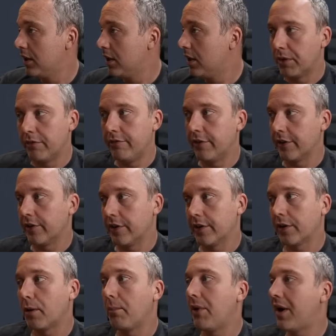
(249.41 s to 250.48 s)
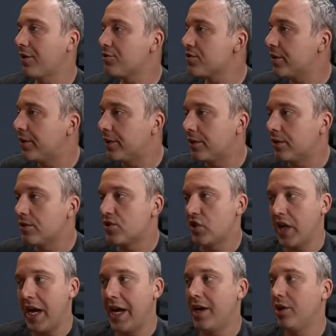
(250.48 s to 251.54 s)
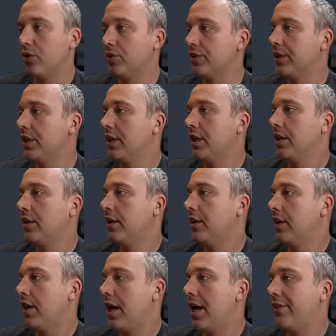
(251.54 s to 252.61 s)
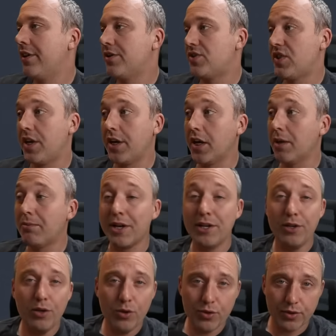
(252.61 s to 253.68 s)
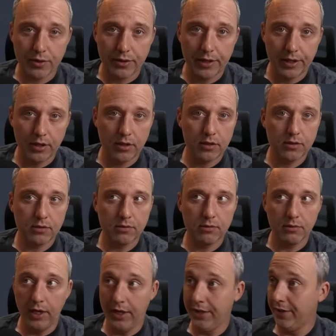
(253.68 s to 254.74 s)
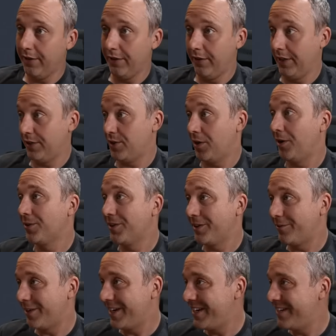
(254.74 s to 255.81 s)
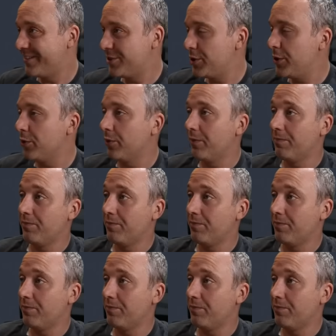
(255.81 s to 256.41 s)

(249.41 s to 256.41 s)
I'm configuring a compositor, sound, and then setting up my user here. That that's all done right here too.